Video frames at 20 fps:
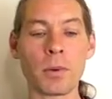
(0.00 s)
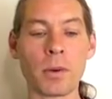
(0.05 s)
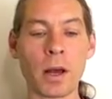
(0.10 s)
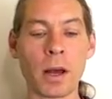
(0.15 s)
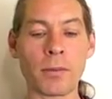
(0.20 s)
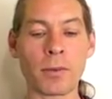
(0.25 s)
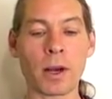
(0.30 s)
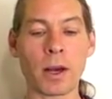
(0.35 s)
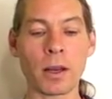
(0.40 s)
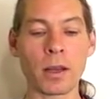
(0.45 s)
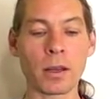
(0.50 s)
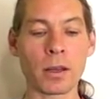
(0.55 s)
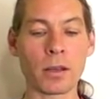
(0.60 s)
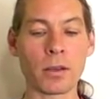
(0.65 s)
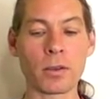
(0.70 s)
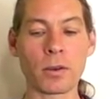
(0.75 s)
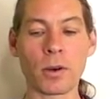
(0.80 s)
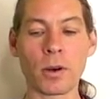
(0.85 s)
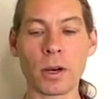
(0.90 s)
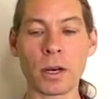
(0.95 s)
who have got a
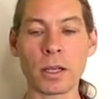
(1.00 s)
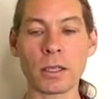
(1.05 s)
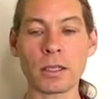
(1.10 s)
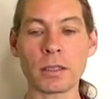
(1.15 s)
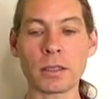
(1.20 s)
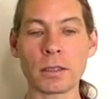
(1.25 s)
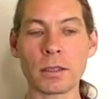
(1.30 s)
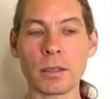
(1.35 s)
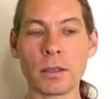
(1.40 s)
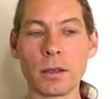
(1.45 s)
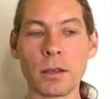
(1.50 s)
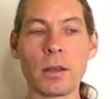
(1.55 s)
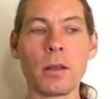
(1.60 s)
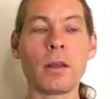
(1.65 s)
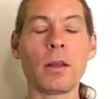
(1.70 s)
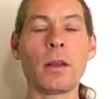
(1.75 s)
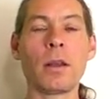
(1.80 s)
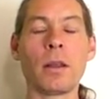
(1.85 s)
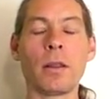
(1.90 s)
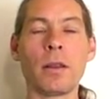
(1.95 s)
good Taurus,
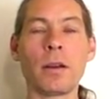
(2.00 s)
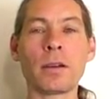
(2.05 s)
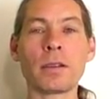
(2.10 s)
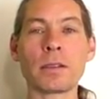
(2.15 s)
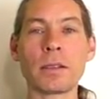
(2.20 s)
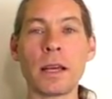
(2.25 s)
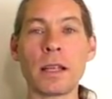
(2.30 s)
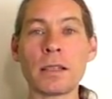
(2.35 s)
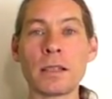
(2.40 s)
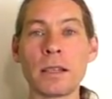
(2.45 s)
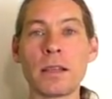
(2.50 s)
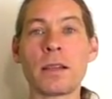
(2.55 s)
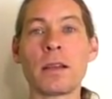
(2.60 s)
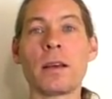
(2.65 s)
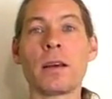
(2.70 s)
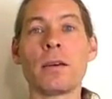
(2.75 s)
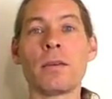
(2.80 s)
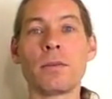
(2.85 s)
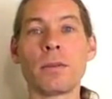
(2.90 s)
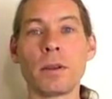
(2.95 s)
they're
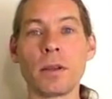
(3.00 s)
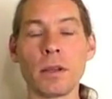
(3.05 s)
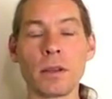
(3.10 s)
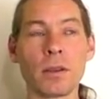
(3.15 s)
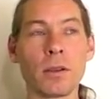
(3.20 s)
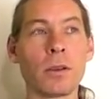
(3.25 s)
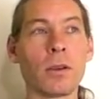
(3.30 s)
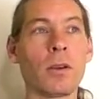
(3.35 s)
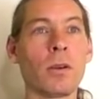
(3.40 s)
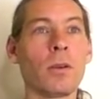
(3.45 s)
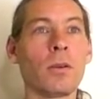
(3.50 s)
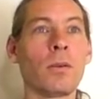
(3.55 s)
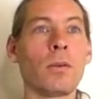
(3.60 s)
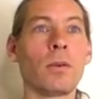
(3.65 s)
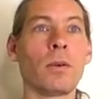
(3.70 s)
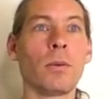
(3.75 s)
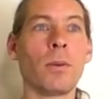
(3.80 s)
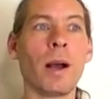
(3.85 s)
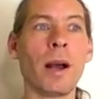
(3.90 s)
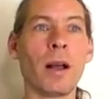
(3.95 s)
sensitive to,
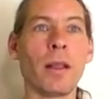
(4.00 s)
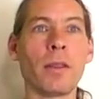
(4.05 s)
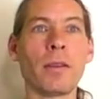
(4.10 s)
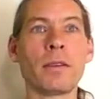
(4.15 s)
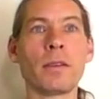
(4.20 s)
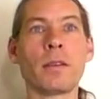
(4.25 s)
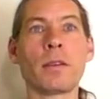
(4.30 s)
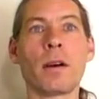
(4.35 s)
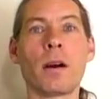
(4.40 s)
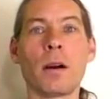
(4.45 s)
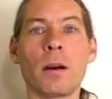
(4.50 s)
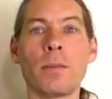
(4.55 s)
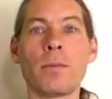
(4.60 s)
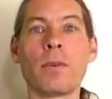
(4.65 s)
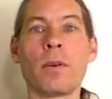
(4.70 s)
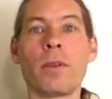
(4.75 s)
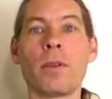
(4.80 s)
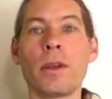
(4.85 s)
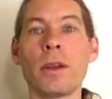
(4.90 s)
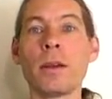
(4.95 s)
wow, this is a
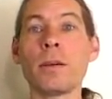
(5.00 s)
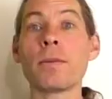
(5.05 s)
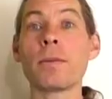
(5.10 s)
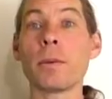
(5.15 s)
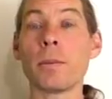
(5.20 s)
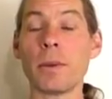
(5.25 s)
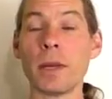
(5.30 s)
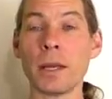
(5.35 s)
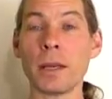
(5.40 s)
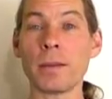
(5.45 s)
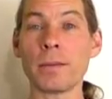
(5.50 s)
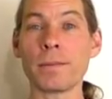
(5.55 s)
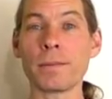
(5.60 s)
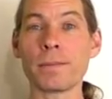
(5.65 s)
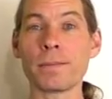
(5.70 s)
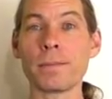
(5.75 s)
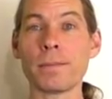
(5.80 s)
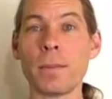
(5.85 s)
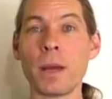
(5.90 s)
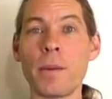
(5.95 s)
harmful thing for me.
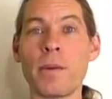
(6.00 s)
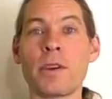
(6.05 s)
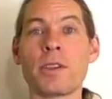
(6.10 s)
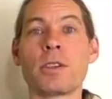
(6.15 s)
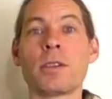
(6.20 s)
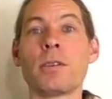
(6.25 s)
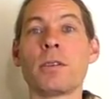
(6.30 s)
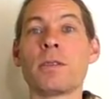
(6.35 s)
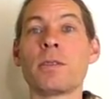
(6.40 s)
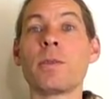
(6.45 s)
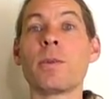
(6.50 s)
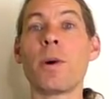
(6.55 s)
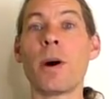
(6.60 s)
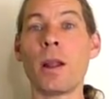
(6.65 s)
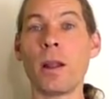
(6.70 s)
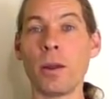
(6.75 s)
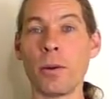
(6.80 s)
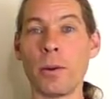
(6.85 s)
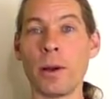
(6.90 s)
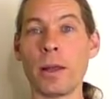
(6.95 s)
Maybe I shouldn't
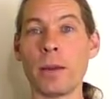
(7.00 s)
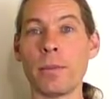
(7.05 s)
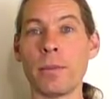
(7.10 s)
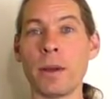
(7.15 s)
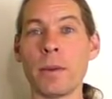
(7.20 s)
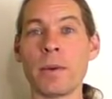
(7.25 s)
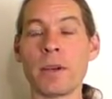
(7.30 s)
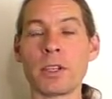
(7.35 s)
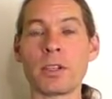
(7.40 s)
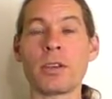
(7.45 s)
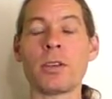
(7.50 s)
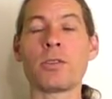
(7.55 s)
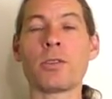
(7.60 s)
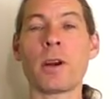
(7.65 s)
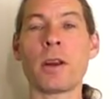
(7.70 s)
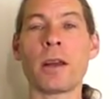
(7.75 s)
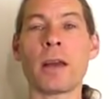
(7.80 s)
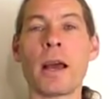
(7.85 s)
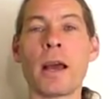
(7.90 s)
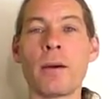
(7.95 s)
swallow it. Maybe I shouldn't try
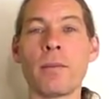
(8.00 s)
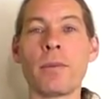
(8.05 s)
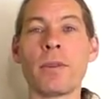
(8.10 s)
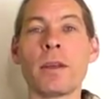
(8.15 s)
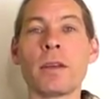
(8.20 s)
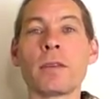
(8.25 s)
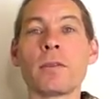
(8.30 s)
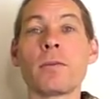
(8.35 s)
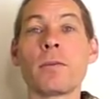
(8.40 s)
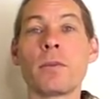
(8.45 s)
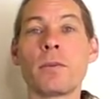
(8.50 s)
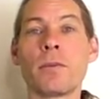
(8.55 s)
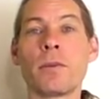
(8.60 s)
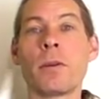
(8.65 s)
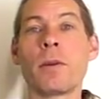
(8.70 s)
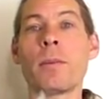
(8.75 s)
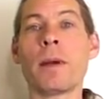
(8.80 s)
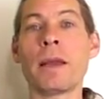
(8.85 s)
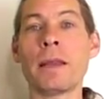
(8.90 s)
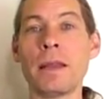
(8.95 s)
to have this
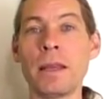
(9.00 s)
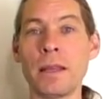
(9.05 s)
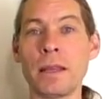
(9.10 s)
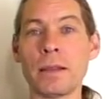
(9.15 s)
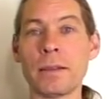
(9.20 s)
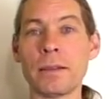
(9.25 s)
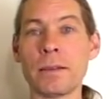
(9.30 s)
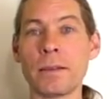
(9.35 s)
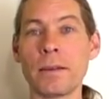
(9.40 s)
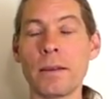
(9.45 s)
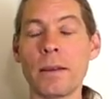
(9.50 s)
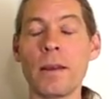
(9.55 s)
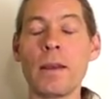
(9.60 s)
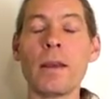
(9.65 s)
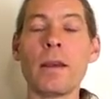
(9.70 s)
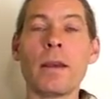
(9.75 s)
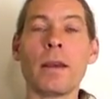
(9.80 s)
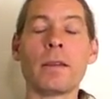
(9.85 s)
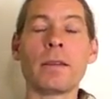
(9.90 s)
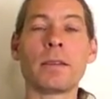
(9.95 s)
fulfill my needs.
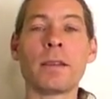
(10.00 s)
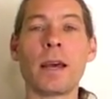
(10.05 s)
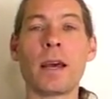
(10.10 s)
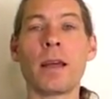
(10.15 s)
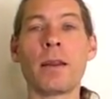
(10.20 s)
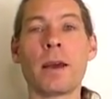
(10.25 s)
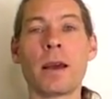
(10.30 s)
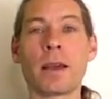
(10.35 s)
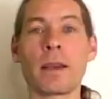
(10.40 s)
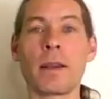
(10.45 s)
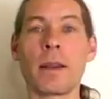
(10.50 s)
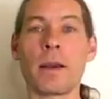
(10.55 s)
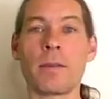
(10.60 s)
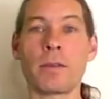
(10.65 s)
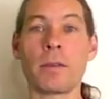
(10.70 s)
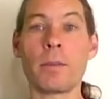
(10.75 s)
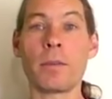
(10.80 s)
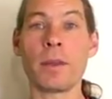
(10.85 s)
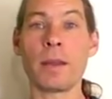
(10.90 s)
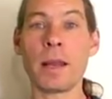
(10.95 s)
Instead, I can have
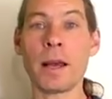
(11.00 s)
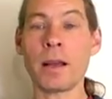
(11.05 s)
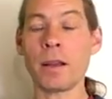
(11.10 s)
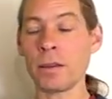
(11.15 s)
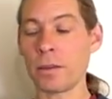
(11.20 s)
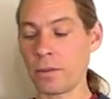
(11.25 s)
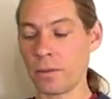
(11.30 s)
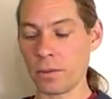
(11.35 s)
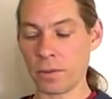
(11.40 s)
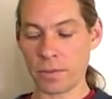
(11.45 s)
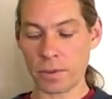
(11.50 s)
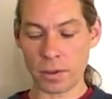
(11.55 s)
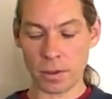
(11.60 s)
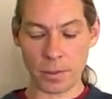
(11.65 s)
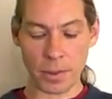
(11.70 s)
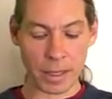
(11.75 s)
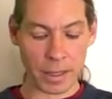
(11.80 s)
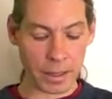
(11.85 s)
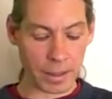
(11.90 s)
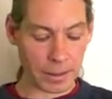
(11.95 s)
something else fulfill
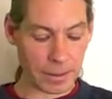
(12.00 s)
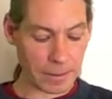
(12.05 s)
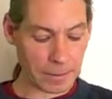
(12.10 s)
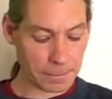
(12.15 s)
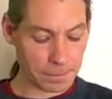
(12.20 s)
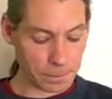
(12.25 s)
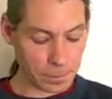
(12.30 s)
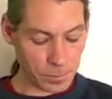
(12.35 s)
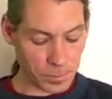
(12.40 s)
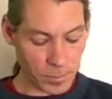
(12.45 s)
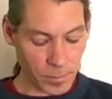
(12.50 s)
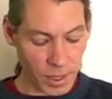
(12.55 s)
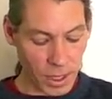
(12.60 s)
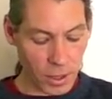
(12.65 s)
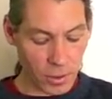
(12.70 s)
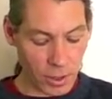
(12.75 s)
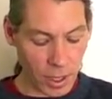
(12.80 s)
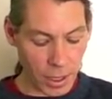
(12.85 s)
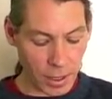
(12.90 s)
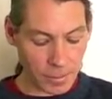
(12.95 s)
my needs.
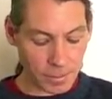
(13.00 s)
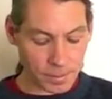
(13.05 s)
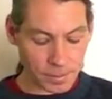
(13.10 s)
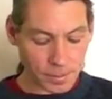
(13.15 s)
Okay.